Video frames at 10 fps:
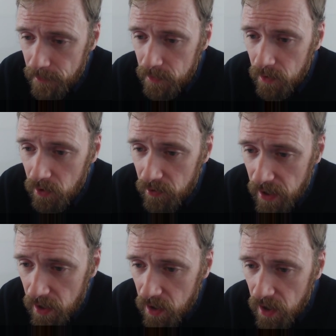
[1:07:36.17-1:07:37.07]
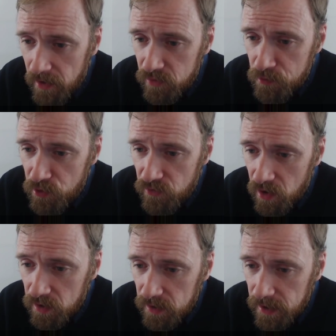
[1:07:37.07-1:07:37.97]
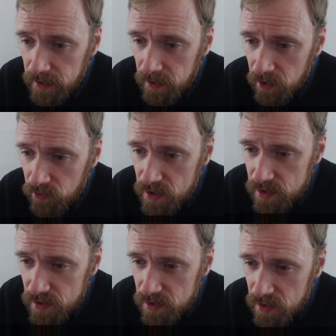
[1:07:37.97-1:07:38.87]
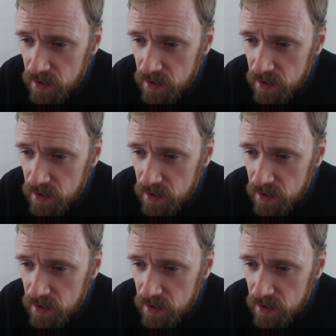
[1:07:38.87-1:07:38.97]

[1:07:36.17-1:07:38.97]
All right, I have to move on, Layla. Grace,